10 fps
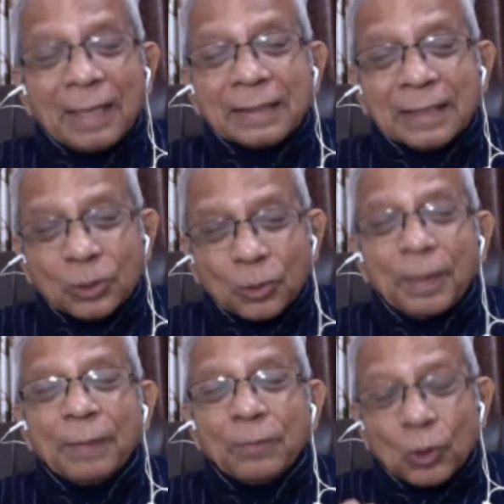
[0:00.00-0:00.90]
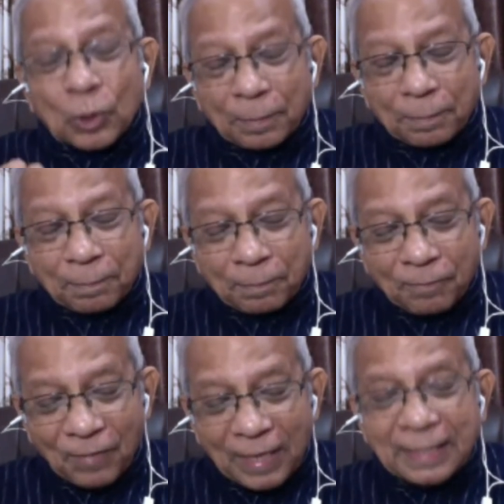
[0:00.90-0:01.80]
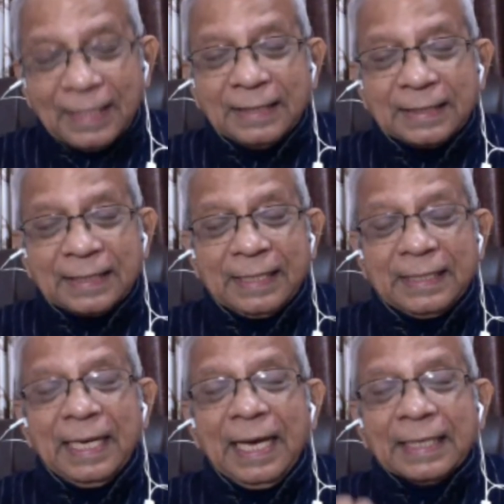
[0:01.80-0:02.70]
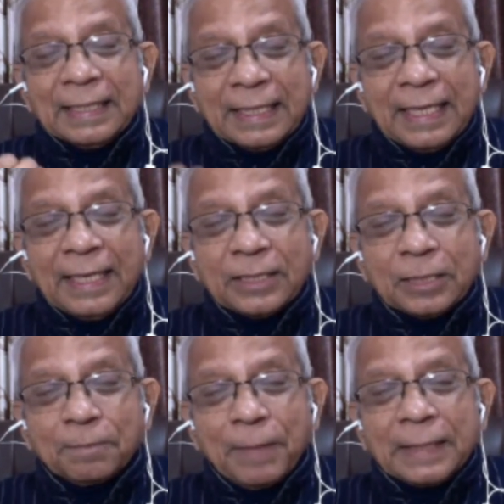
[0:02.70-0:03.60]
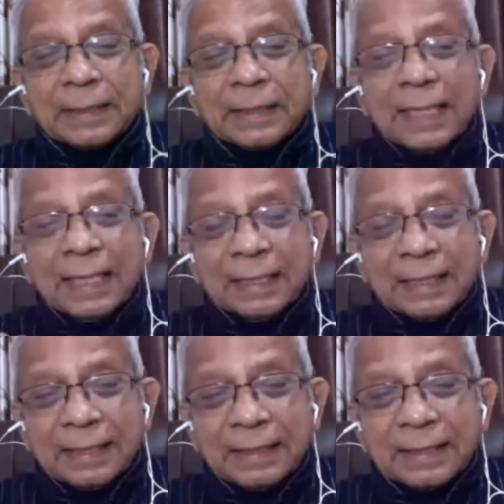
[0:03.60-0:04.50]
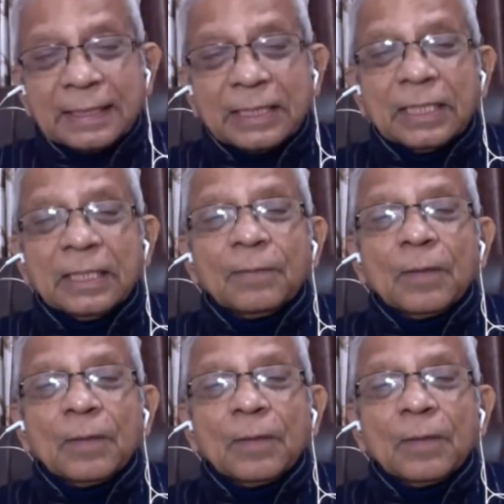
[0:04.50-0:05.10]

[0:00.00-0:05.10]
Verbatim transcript: the Supreme Court finally said that they respect the decision